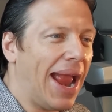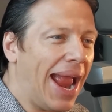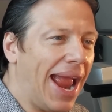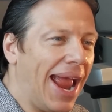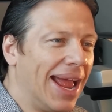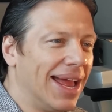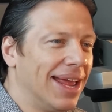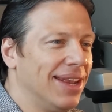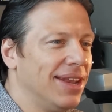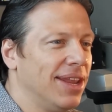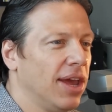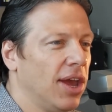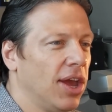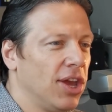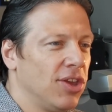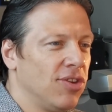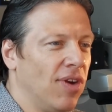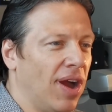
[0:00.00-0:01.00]
And
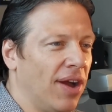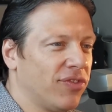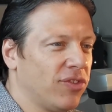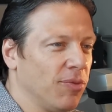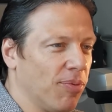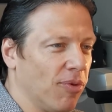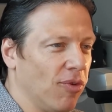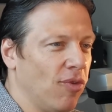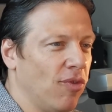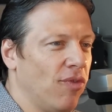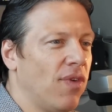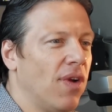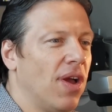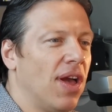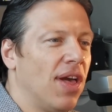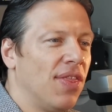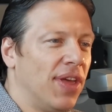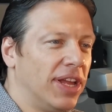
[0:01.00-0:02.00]
you have to prove
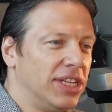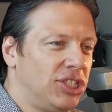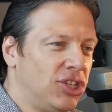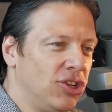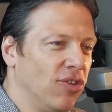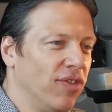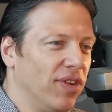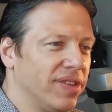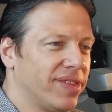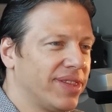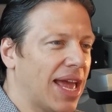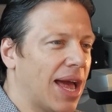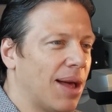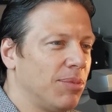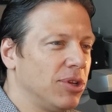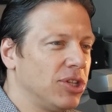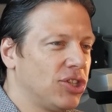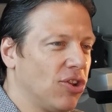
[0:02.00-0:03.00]
that you've
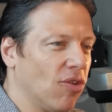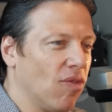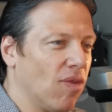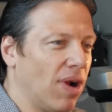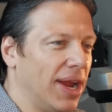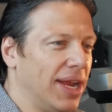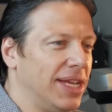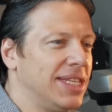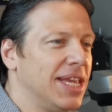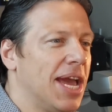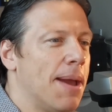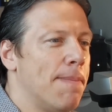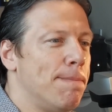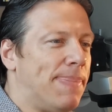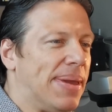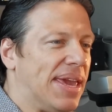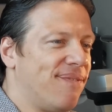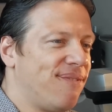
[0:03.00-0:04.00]
established your right
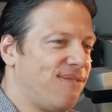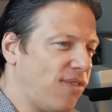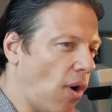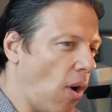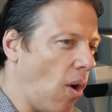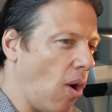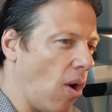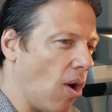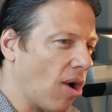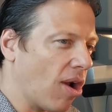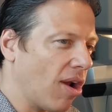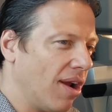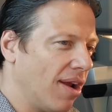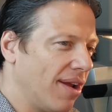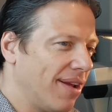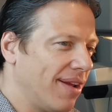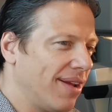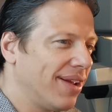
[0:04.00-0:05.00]
before
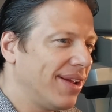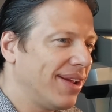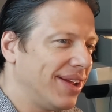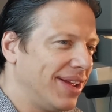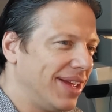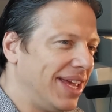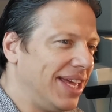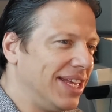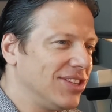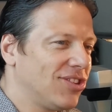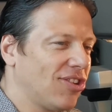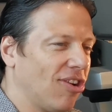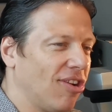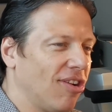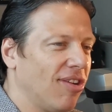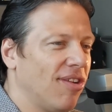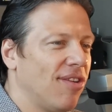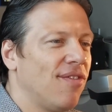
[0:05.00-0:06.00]

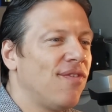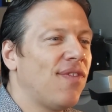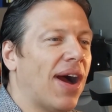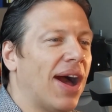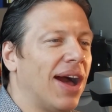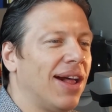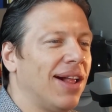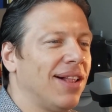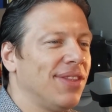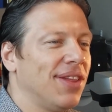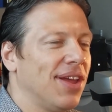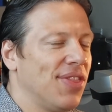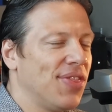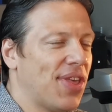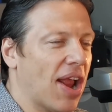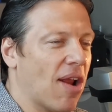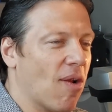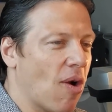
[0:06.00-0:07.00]
Inter filed
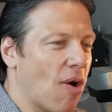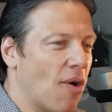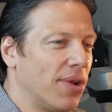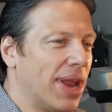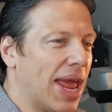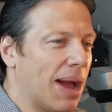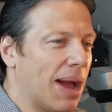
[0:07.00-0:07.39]
their own